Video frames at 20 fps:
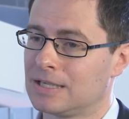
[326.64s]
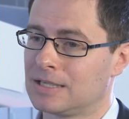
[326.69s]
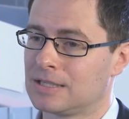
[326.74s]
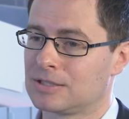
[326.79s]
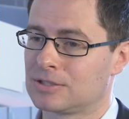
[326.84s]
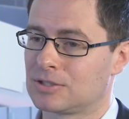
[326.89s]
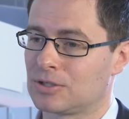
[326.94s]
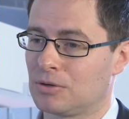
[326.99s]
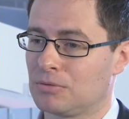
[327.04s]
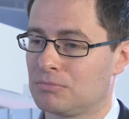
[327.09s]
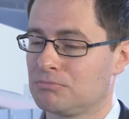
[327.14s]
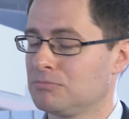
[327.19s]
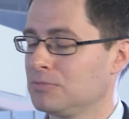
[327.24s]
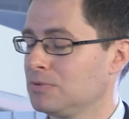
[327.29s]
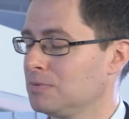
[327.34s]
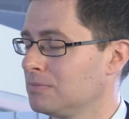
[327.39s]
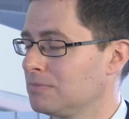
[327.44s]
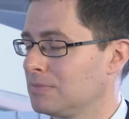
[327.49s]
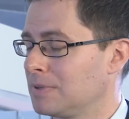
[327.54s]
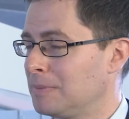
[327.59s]
So,
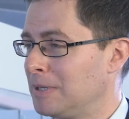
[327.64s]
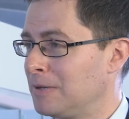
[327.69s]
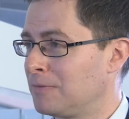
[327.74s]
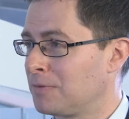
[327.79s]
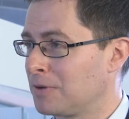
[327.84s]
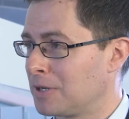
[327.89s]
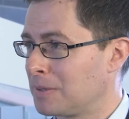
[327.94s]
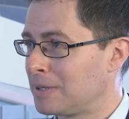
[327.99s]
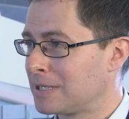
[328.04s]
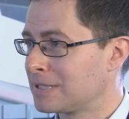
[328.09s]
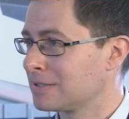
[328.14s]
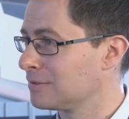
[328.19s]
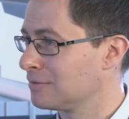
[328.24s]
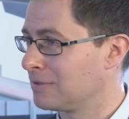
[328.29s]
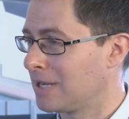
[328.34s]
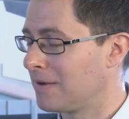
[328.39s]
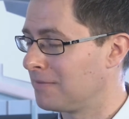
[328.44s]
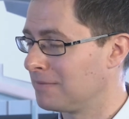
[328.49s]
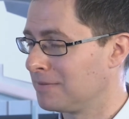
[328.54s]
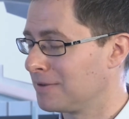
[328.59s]
I mean, fundamentally,
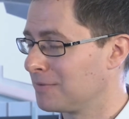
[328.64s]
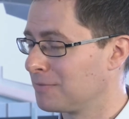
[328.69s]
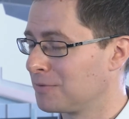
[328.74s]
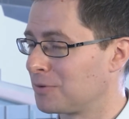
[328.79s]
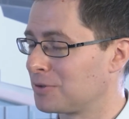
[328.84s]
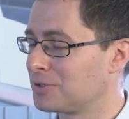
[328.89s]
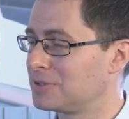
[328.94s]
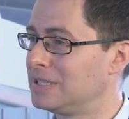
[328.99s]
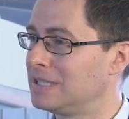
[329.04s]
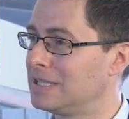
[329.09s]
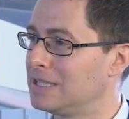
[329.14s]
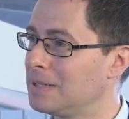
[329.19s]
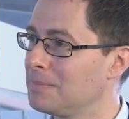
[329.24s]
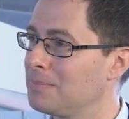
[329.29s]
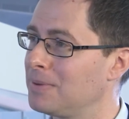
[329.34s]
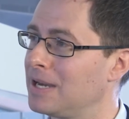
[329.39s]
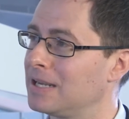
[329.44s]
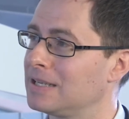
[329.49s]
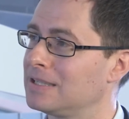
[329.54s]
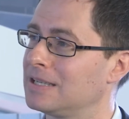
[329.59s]
you haven't, of course, seen an
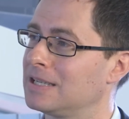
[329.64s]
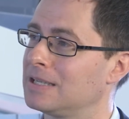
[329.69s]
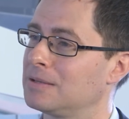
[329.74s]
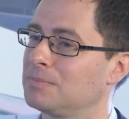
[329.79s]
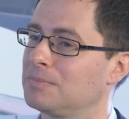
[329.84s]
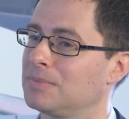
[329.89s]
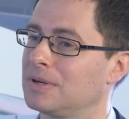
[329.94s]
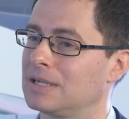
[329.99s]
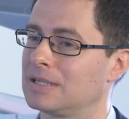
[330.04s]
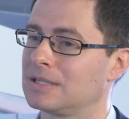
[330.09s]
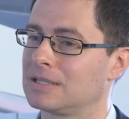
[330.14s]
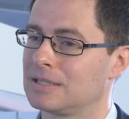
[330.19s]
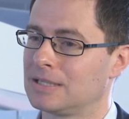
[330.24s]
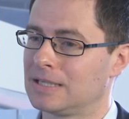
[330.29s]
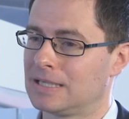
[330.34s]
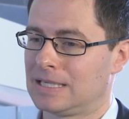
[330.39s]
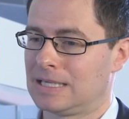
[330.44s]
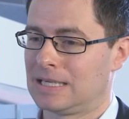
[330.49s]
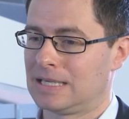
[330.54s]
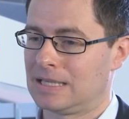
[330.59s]
impact yet, but
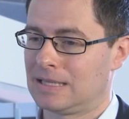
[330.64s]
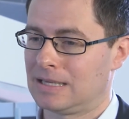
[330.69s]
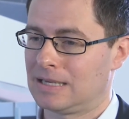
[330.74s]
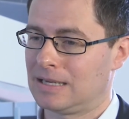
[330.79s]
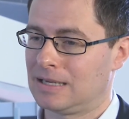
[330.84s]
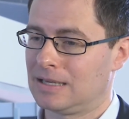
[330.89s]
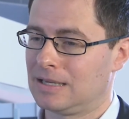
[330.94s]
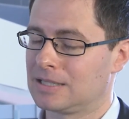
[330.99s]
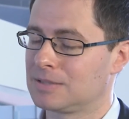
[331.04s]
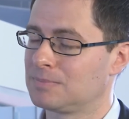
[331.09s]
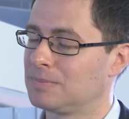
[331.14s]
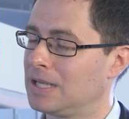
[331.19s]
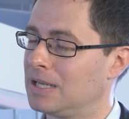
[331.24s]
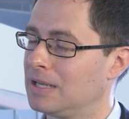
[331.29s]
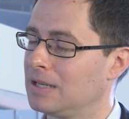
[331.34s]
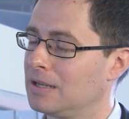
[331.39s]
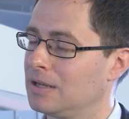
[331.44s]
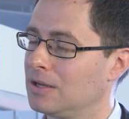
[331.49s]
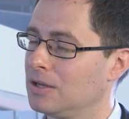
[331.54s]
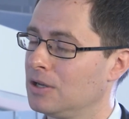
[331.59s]
it's
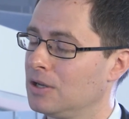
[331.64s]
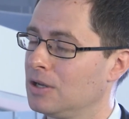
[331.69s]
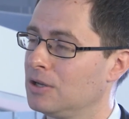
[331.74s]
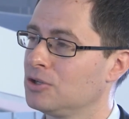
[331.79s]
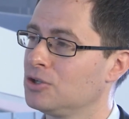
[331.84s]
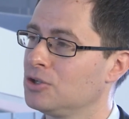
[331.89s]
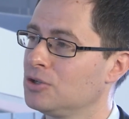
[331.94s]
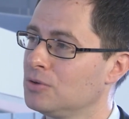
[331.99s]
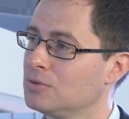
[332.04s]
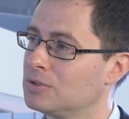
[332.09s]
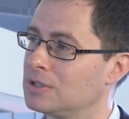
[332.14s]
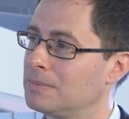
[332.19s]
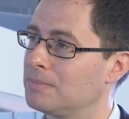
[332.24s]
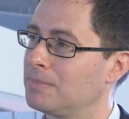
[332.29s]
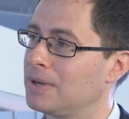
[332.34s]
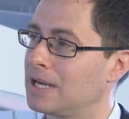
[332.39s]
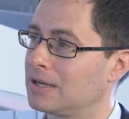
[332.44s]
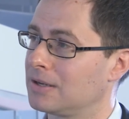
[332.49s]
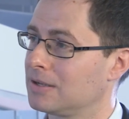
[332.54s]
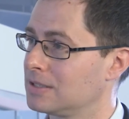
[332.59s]
made a huge
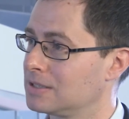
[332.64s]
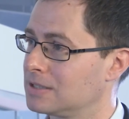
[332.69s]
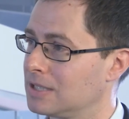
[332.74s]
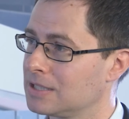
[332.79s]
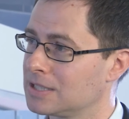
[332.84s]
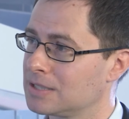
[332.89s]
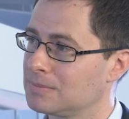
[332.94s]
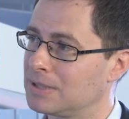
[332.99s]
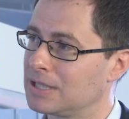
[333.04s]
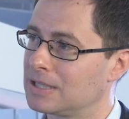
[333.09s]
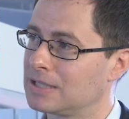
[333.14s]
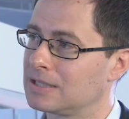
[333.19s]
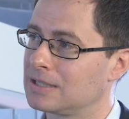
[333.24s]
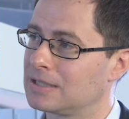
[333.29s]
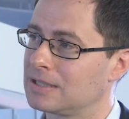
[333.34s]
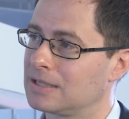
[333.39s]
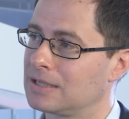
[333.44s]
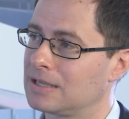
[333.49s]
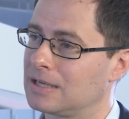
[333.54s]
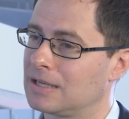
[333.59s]
impact on sentiment.
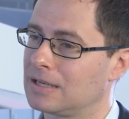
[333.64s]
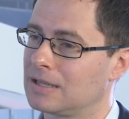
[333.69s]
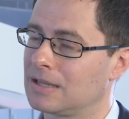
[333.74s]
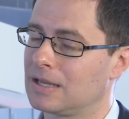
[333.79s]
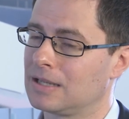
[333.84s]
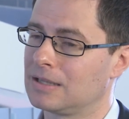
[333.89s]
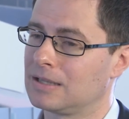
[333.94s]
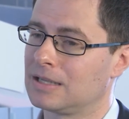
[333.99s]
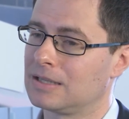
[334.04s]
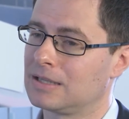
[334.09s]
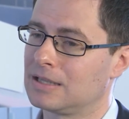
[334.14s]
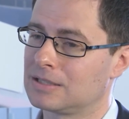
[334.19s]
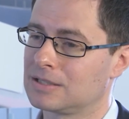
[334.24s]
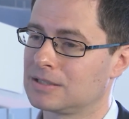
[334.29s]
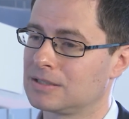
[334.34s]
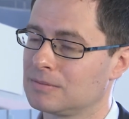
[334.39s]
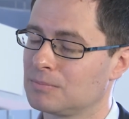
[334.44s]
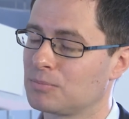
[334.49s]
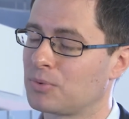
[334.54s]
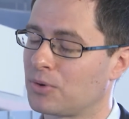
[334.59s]
And I think that
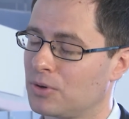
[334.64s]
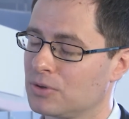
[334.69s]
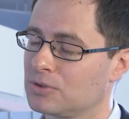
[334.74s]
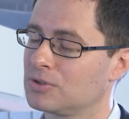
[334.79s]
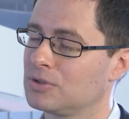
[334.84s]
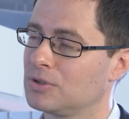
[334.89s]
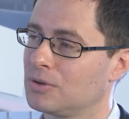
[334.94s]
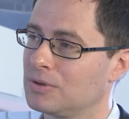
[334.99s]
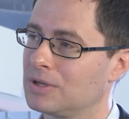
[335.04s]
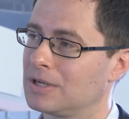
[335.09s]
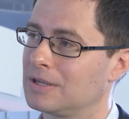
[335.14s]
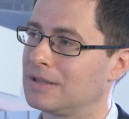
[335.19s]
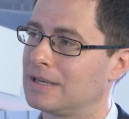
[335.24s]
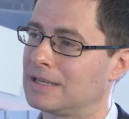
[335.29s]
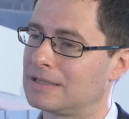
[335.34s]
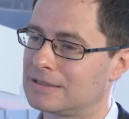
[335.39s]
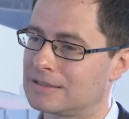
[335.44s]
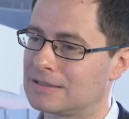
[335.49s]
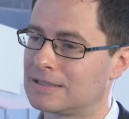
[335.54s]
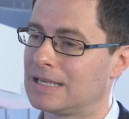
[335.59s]
that's important to note here
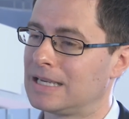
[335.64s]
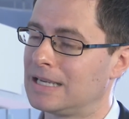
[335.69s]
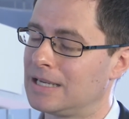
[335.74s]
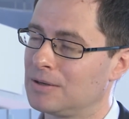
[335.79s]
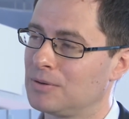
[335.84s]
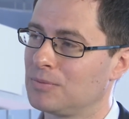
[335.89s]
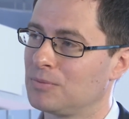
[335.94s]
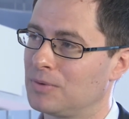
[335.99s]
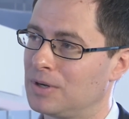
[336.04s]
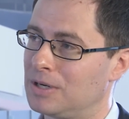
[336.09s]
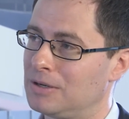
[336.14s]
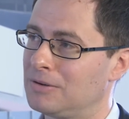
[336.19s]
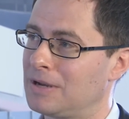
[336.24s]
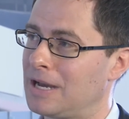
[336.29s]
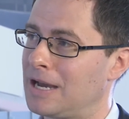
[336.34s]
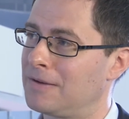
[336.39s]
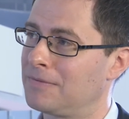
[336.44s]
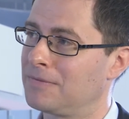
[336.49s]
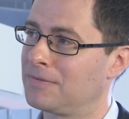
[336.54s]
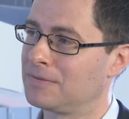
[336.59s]
that when you
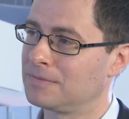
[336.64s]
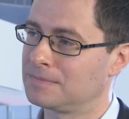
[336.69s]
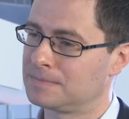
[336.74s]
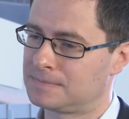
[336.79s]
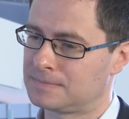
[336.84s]
have